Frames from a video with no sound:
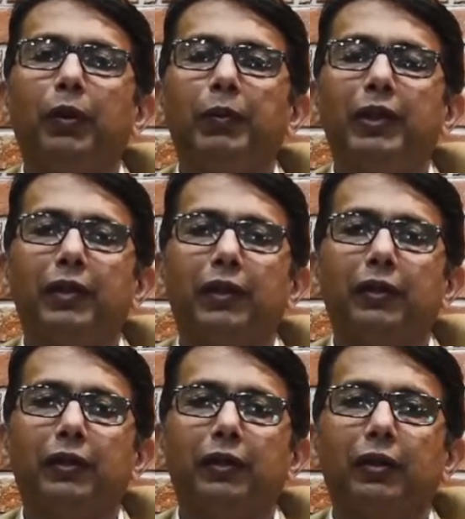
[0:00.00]

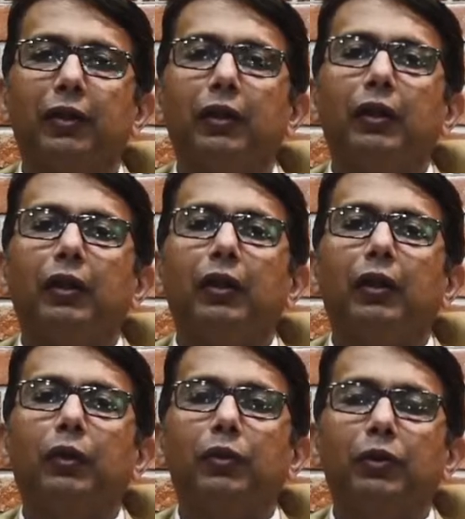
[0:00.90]
publicize it
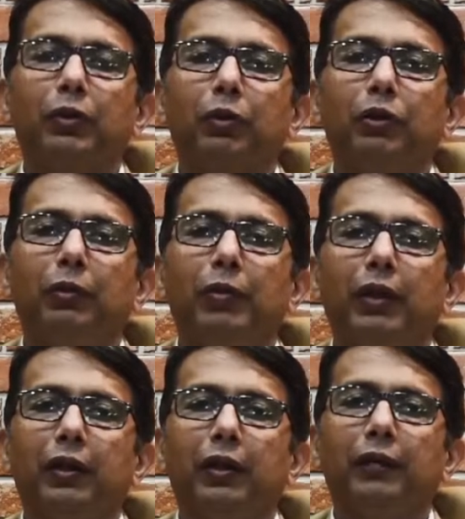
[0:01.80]
across social
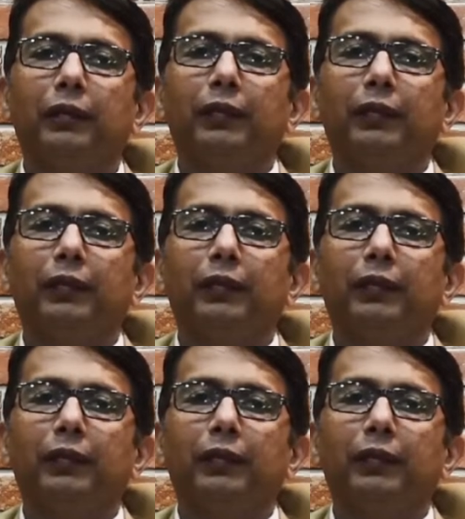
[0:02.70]
media,